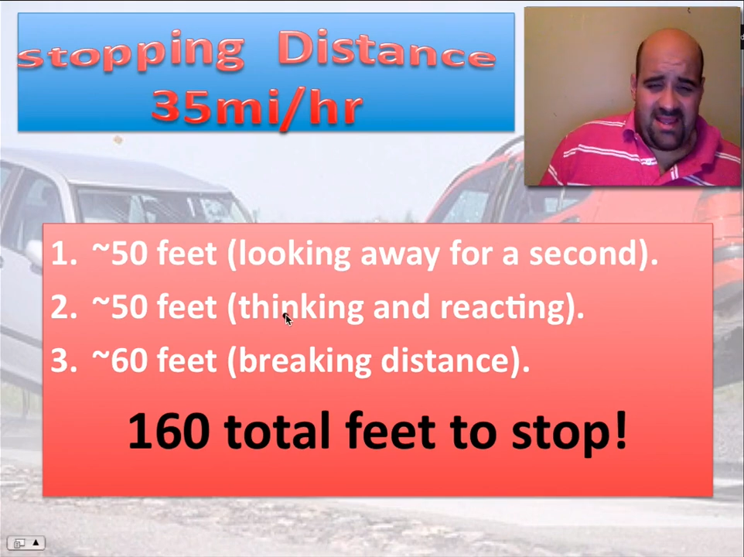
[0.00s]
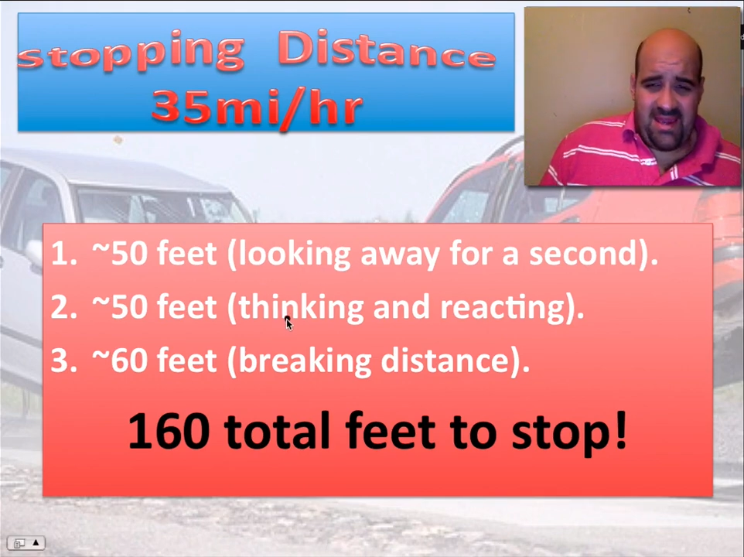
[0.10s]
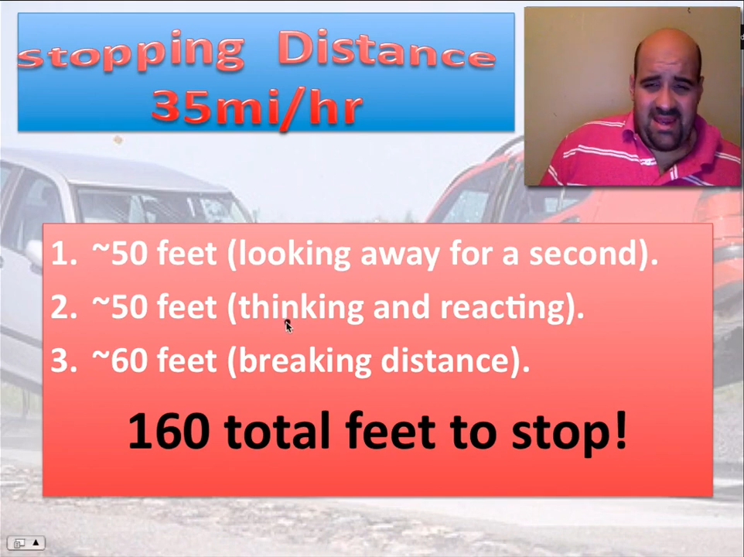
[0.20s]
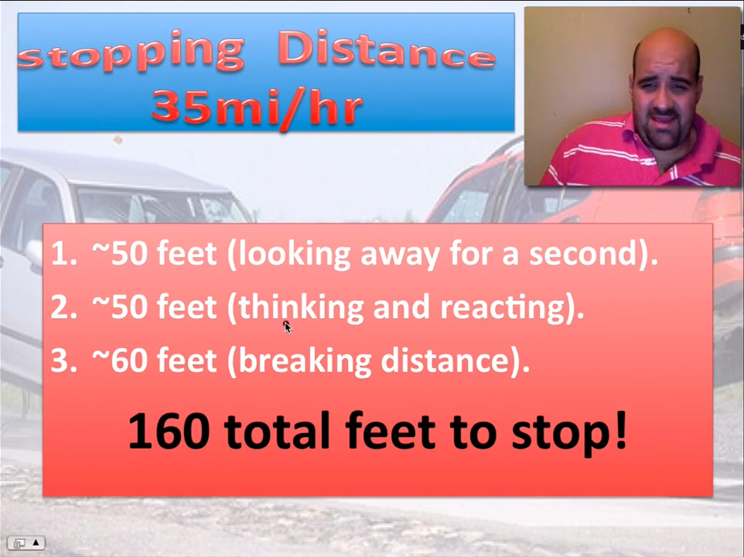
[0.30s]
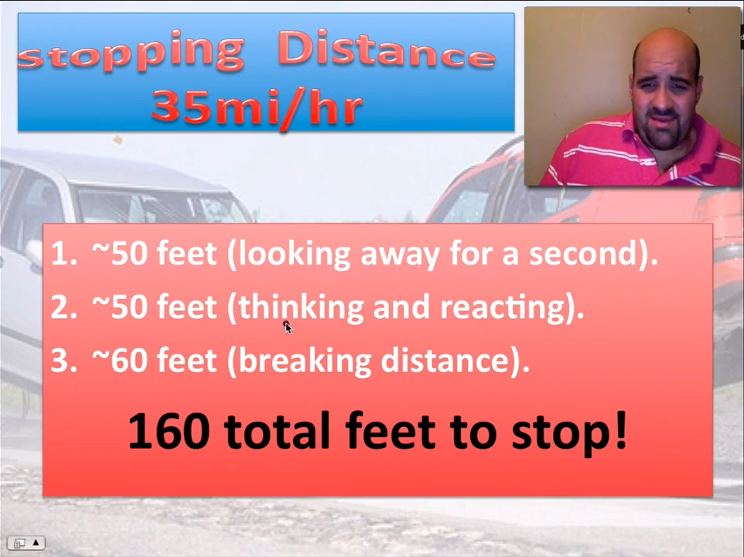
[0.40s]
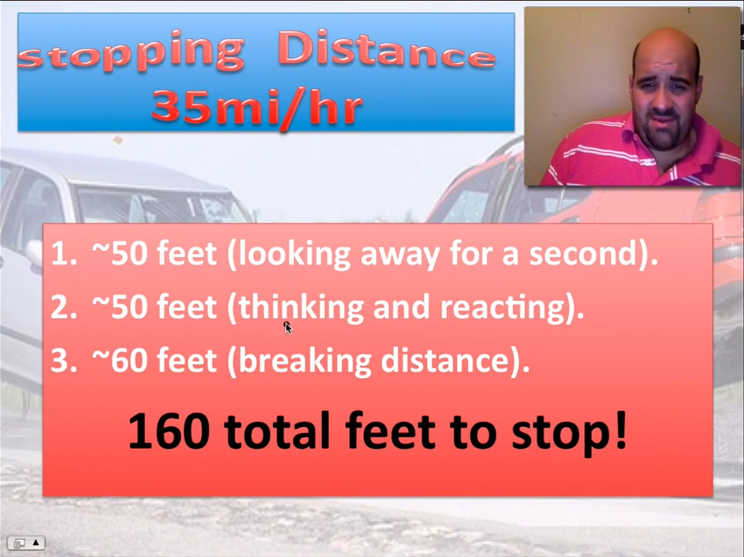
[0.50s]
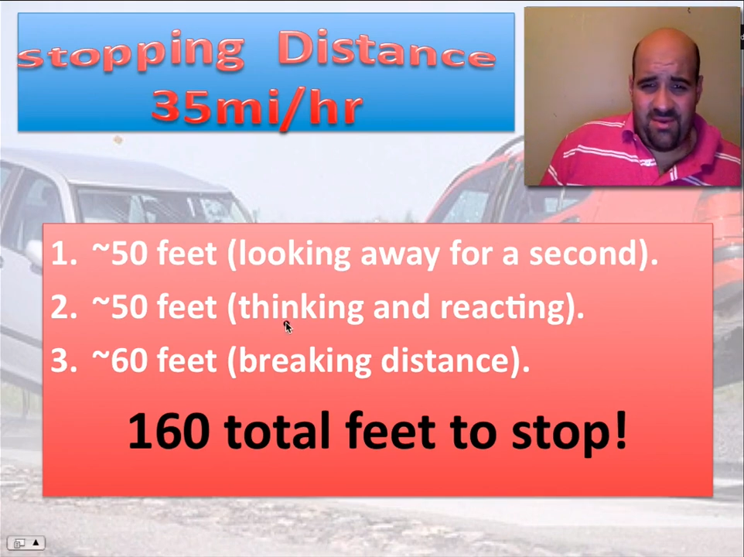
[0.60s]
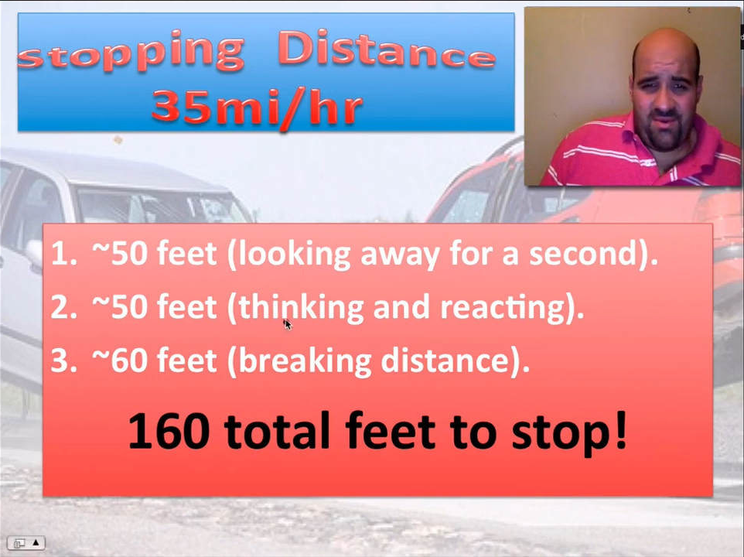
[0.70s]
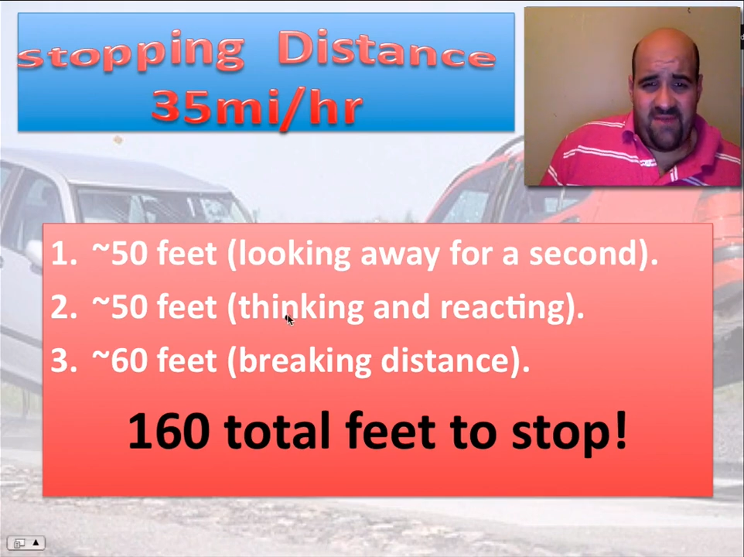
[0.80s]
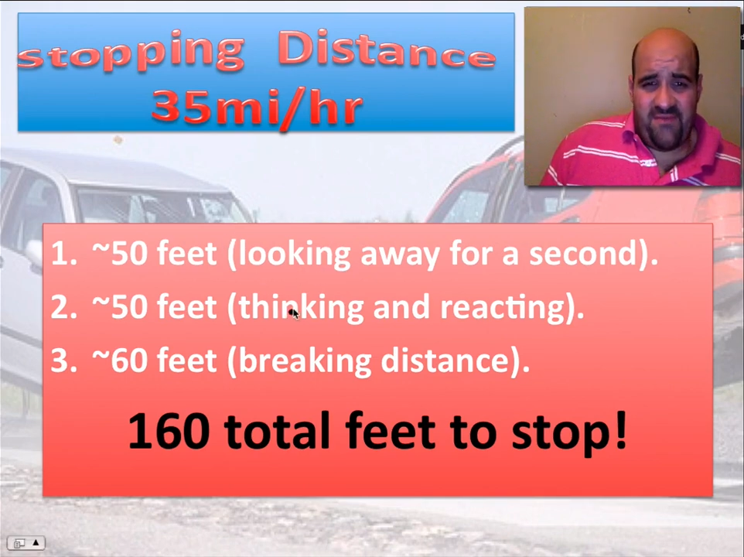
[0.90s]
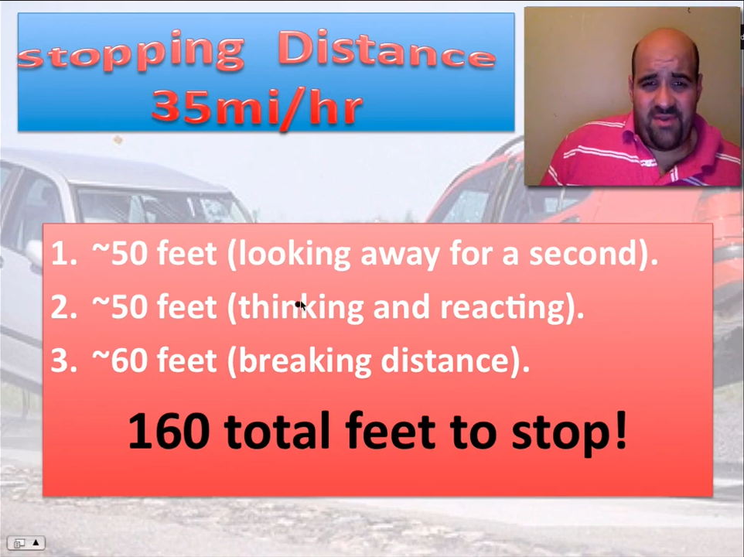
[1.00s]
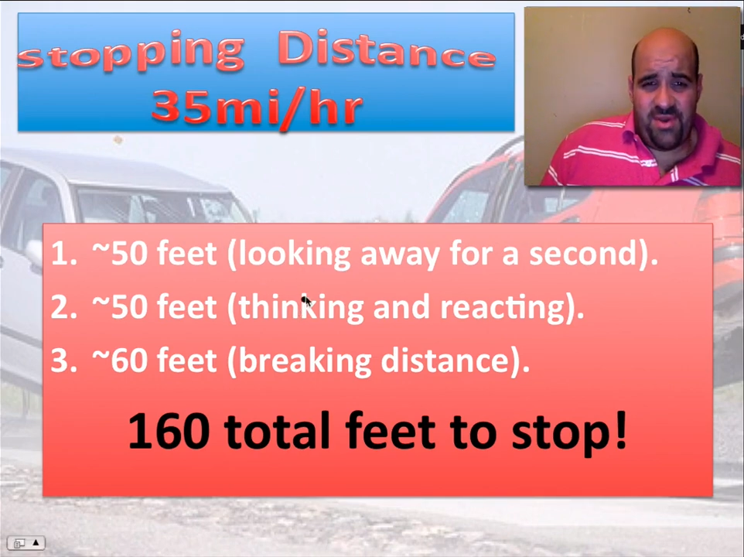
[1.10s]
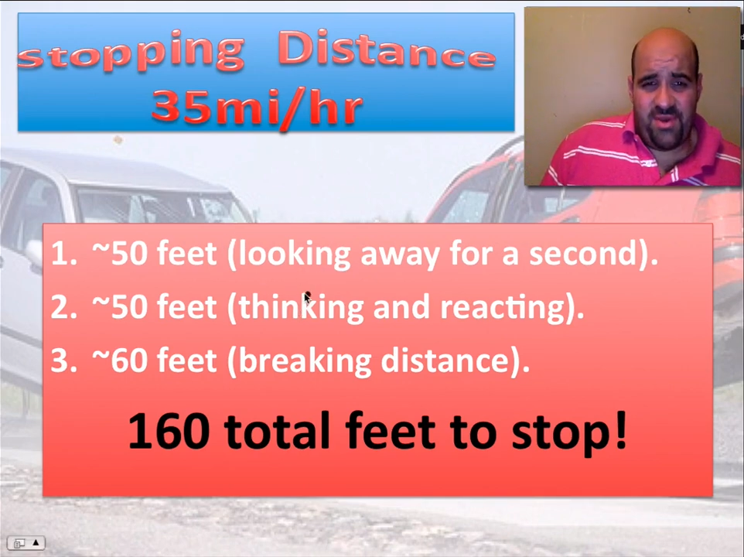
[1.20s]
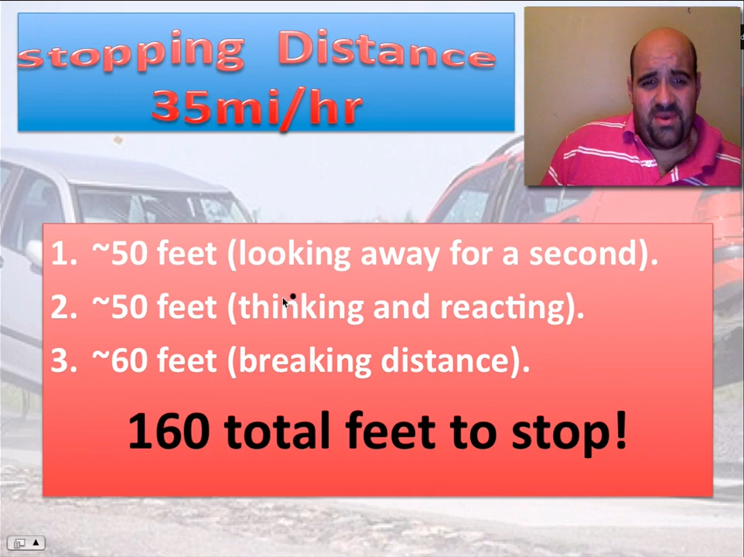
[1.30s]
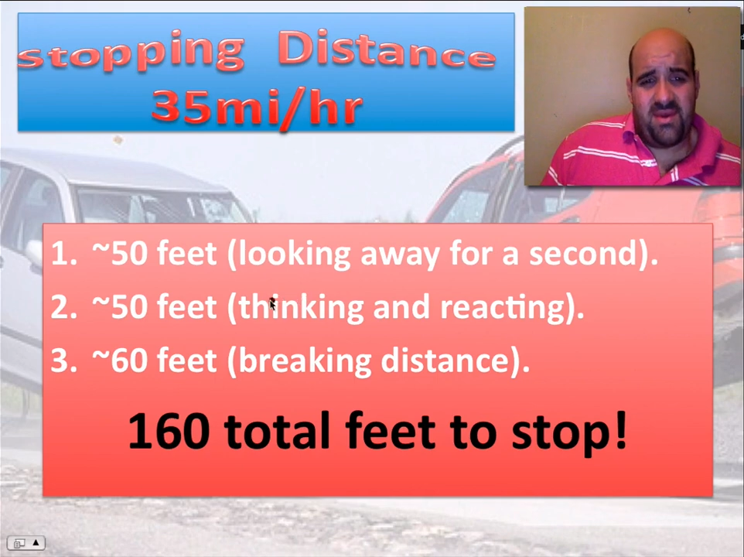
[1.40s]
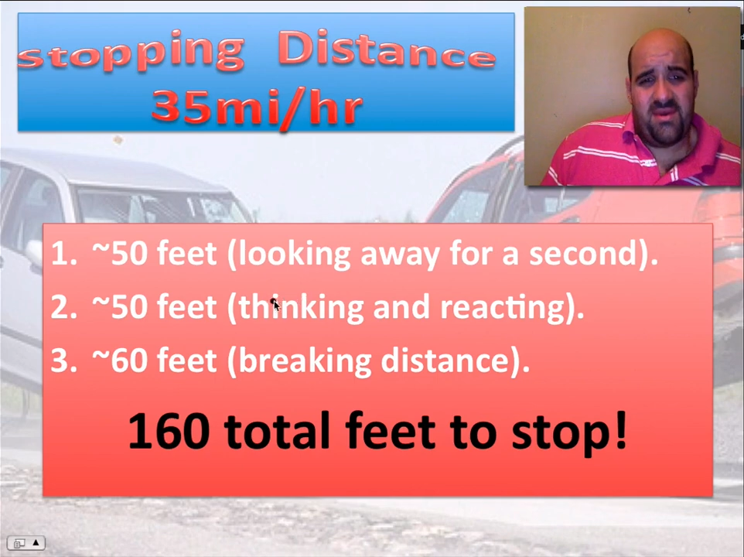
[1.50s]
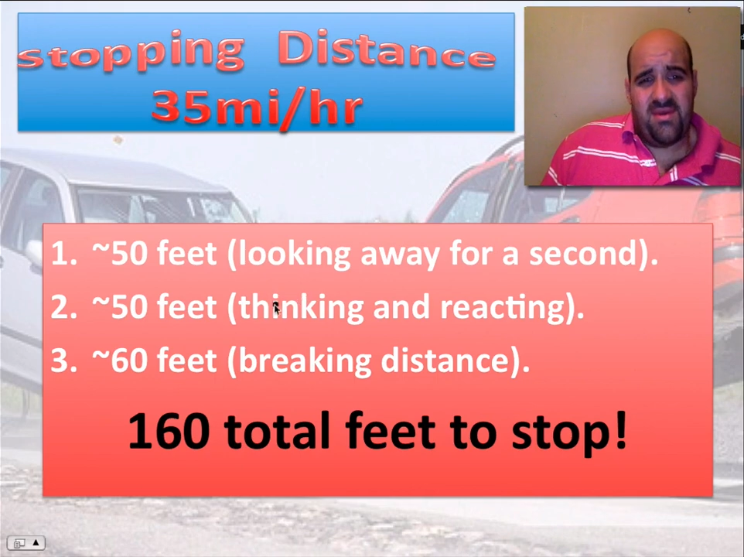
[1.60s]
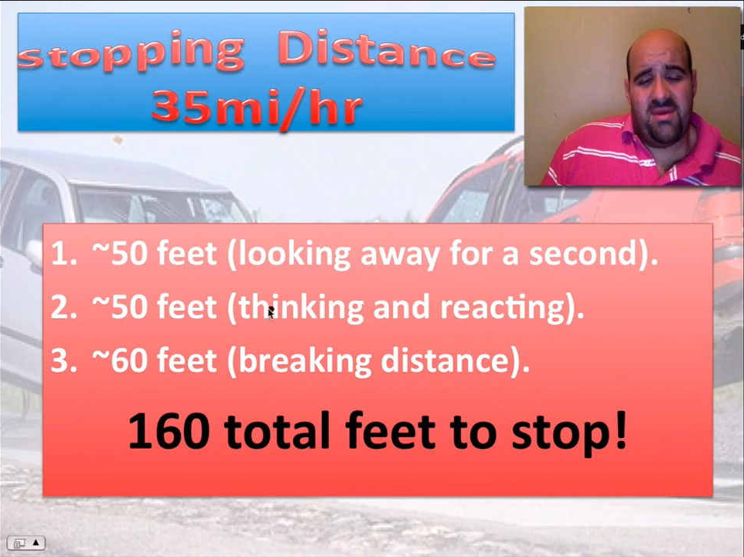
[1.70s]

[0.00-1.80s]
text or to do whatever you're doing,